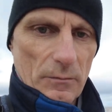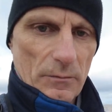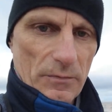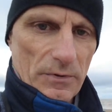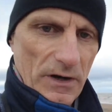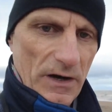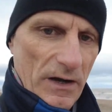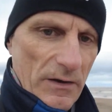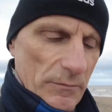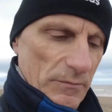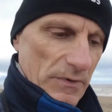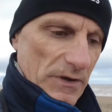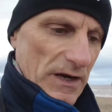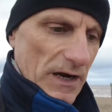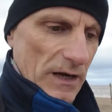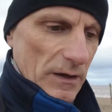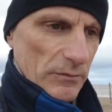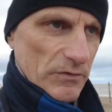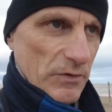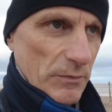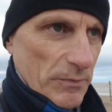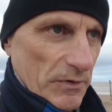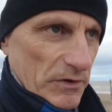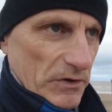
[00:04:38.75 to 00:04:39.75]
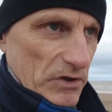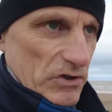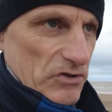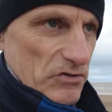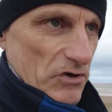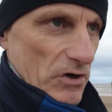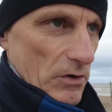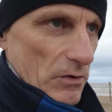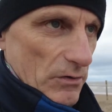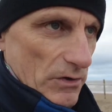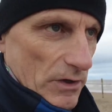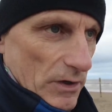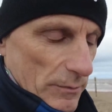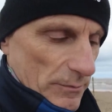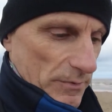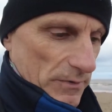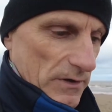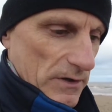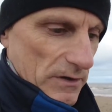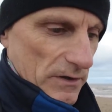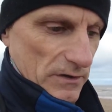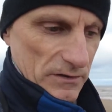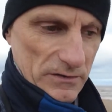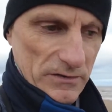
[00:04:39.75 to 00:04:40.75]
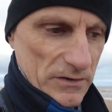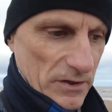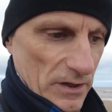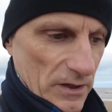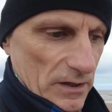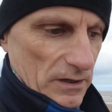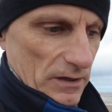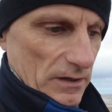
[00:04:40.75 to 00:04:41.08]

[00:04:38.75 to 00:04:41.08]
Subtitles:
But I haven't been able to put the drone up because